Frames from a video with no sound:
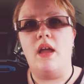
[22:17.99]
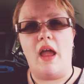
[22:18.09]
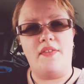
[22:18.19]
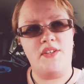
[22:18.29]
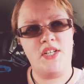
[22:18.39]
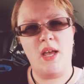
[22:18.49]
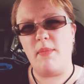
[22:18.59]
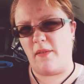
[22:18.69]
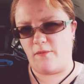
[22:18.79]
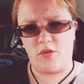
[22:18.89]
At the time,
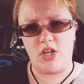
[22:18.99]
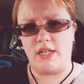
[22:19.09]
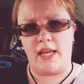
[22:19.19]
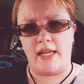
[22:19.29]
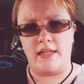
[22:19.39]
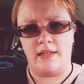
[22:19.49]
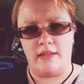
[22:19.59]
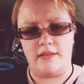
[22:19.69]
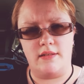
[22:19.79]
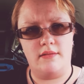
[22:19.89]
I freaking hated
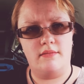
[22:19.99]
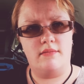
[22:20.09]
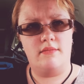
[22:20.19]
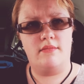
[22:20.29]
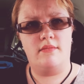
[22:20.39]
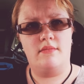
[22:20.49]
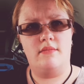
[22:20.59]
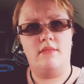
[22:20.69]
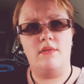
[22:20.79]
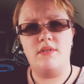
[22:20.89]
it.
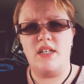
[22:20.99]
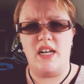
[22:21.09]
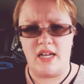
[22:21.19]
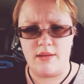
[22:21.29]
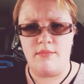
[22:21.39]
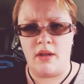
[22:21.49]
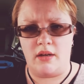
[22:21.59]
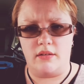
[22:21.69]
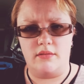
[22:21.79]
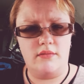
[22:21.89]
It was a
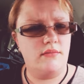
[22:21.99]
nightmare.